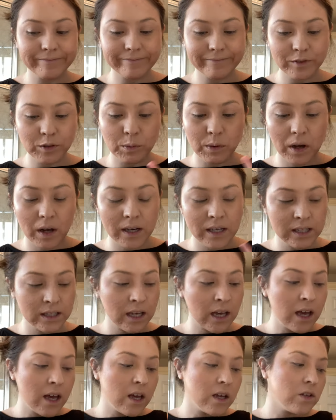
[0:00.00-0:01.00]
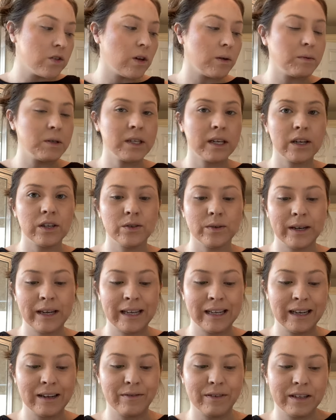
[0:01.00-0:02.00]
to be honest. So I'm just gonna do it,
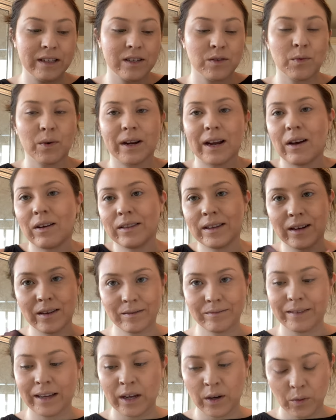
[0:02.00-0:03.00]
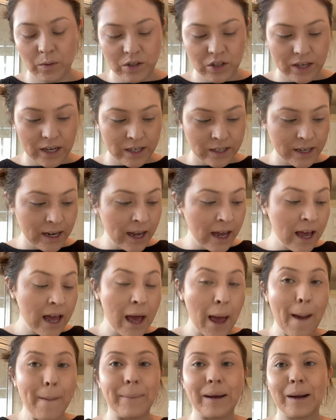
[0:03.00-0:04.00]
and if it doesn't work out, then I can always change it.
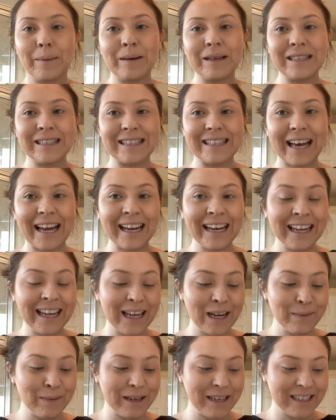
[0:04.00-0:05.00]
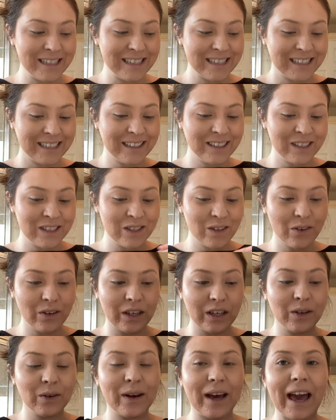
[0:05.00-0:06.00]
But I'm excited because it's gonna look so
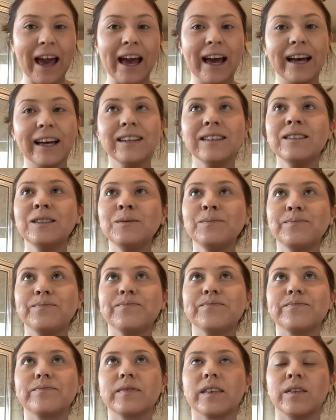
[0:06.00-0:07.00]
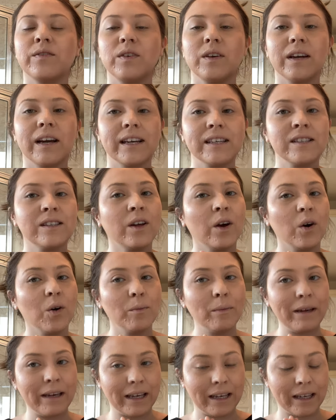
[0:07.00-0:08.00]
cute. And if you guys know
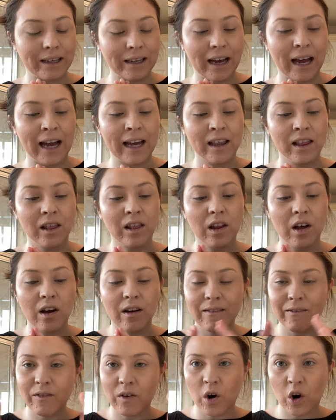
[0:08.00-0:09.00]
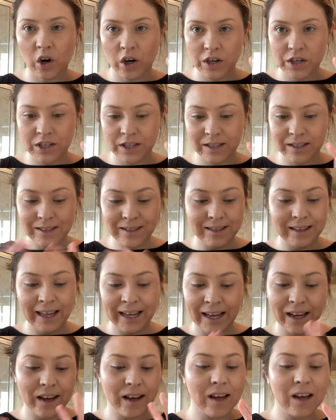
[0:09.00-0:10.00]
me, I love arches.
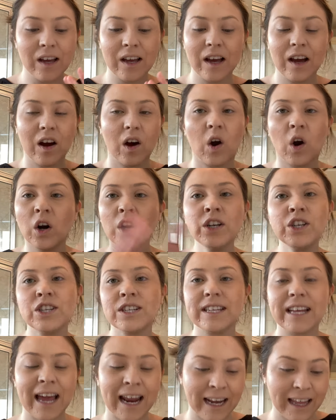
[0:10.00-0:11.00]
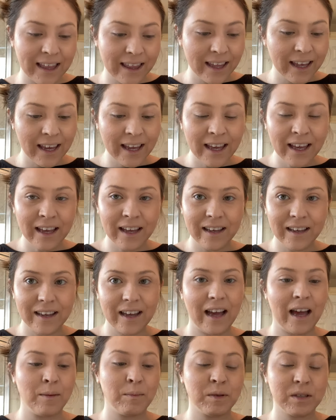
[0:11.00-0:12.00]
Like, arched anything,
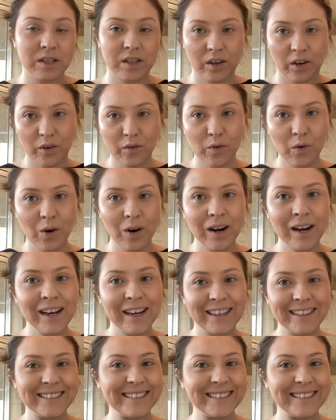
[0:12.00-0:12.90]
I'm a sucker for it.